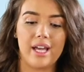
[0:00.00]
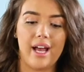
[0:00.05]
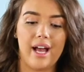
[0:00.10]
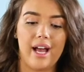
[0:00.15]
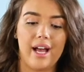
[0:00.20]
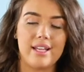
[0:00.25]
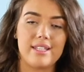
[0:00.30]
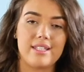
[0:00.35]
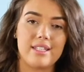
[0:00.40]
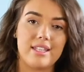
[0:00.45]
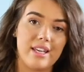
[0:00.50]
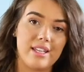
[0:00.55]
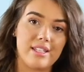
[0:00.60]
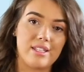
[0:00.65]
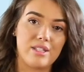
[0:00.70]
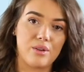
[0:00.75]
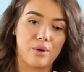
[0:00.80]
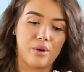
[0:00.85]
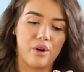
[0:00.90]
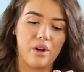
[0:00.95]
It has this
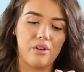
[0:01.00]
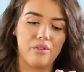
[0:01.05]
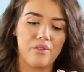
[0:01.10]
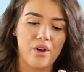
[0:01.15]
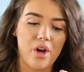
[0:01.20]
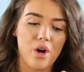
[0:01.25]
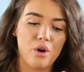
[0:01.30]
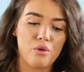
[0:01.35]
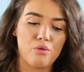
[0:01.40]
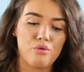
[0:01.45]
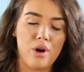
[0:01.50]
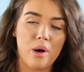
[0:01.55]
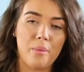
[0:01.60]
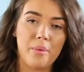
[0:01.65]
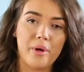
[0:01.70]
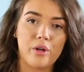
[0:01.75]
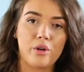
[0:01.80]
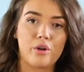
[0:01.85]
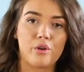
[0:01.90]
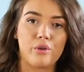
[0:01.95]
sort of
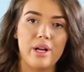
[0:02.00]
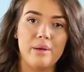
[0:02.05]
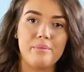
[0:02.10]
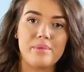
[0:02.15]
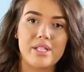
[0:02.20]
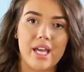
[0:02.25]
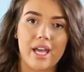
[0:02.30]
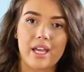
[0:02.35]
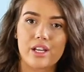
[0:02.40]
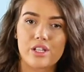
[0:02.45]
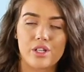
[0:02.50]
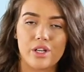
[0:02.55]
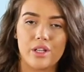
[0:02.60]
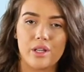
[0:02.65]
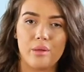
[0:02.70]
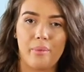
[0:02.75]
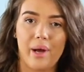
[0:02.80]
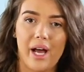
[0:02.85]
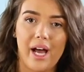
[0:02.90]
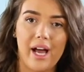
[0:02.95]
rubber grip texture at
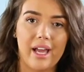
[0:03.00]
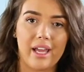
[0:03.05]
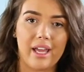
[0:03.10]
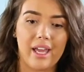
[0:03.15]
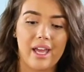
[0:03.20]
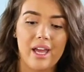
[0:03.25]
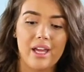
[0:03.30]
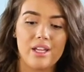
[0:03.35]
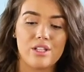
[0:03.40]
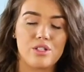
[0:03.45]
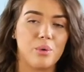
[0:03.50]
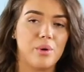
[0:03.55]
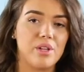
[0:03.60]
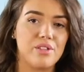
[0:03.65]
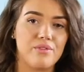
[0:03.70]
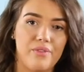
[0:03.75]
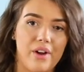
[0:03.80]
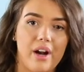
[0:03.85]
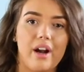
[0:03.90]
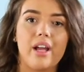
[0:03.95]
the back, so it's
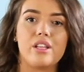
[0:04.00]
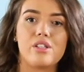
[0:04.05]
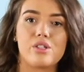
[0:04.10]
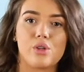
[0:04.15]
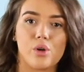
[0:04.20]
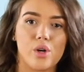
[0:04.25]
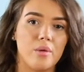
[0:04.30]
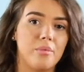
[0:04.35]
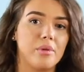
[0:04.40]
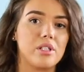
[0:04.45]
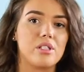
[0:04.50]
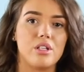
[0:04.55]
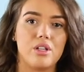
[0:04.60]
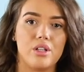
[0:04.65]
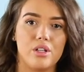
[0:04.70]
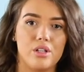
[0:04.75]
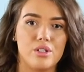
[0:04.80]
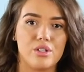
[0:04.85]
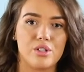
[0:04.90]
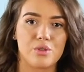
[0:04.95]
very enjoyable to
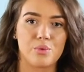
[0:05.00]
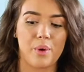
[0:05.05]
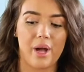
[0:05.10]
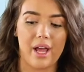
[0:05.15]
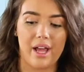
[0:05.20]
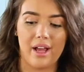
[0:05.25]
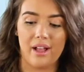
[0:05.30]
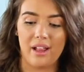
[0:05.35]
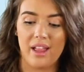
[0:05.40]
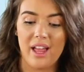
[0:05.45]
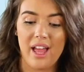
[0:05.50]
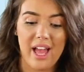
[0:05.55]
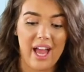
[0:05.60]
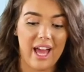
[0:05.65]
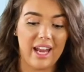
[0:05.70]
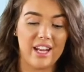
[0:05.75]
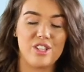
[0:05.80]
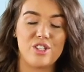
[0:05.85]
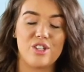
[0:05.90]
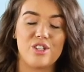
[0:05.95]
use as well.
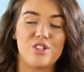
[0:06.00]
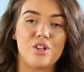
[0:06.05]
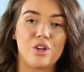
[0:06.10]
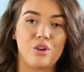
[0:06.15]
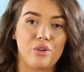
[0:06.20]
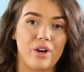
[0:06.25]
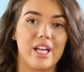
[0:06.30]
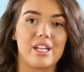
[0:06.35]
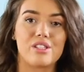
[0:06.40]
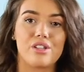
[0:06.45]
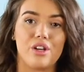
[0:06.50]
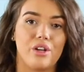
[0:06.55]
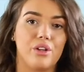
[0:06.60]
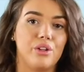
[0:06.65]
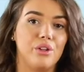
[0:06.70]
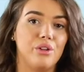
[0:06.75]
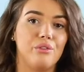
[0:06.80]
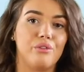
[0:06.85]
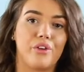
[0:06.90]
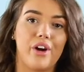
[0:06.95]
And it's just a great
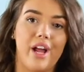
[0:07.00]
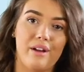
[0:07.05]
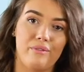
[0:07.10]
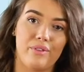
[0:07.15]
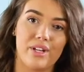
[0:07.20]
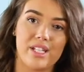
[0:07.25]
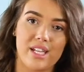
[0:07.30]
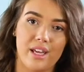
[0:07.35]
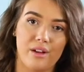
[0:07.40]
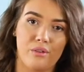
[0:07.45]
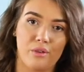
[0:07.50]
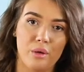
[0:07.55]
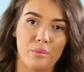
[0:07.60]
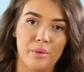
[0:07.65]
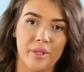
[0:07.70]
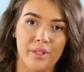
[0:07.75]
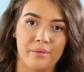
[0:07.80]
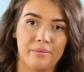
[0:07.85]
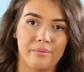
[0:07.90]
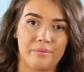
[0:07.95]
tool for everyday
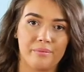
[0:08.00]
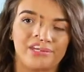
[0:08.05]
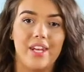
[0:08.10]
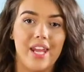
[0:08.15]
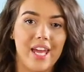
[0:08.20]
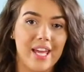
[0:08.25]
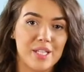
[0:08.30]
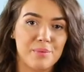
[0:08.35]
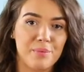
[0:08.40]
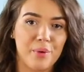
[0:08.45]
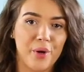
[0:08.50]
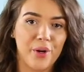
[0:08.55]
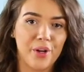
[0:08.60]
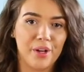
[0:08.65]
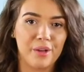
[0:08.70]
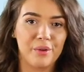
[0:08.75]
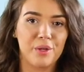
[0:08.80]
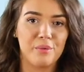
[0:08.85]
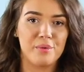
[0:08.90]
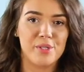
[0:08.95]
grooming. The next product
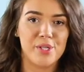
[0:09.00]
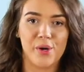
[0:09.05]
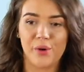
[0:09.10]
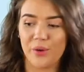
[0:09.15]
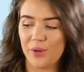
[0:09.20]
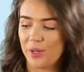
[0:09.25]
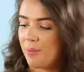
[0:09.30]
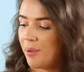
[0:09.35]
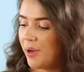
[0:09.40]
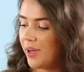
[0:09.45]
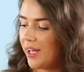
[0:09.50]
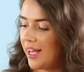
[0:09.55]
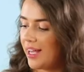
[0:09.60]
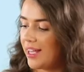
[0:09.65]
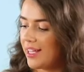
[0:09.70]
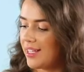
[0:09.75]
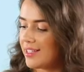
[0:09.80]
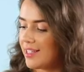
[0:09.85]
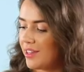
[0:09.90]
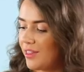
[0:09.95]
I'm going to be talking about
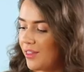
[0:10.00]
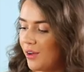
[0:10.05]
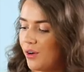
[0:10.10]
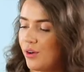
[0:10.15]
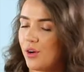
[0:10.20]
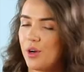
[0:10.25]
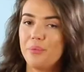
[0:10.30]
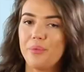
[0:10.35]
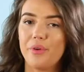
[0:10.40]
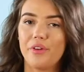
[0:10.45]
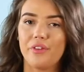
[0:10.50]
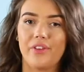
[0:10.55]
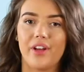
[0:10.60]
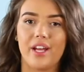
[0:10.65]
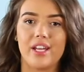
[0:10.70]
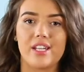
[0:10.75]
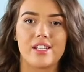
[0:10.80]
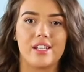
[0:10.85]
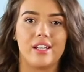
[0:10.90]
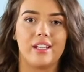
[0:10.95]
is the Groom
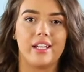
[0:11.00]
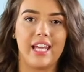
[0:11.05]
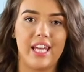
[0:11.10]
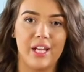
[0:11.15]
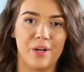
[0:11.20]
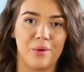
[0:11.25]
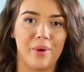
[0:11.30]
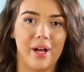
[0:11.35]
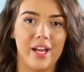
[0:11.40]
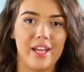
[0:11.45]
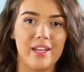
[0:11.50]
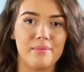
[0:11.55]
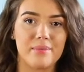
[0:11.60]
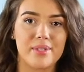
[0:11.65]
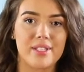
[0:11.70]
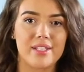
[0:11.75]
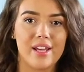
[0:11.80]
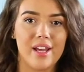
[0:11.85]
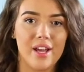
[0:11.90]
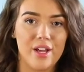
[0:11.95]
Professional Ear
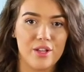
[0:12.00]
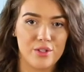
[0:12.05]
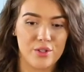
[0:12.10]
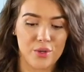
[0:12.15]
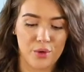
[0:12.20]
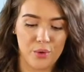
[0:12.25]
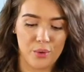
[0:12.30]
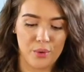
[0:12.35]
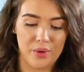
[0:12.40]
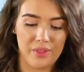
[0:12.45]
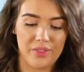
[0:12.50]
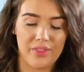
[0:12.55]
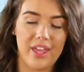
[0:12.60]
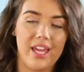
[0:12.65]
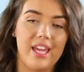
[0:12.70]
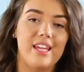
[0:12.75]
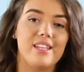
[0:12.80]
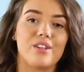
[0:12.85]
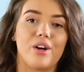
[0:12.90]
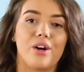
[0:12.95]
Wipes. So
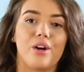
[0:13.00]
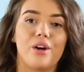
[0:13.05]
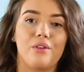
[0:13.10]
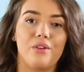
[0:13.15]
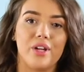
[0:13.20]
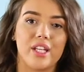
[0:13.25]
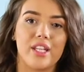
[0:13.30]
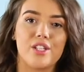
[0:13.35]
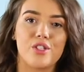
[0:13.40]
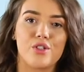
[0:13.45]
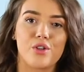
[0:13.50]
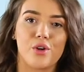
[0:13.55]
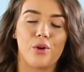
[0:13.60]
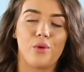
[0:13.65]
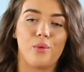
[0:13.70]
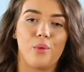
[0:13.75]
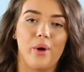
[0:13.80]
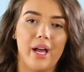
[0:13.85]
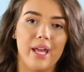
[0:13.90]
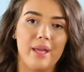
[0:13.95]
these are a really
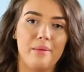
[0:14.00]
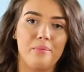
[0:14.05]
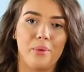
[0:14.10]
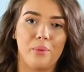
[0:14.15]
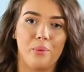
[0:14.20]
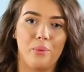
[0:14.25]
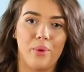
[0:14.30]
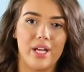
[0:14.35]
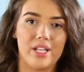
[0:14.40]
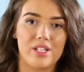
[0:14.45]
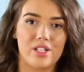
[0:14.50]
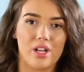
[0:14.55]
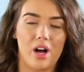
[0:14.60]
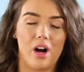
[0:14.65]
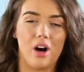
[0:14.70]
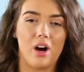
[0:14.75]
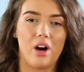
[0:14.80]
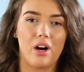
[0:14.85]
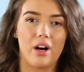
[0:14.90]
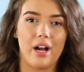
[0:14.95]
strong wipe which
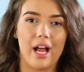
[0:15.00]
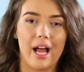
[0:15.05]
are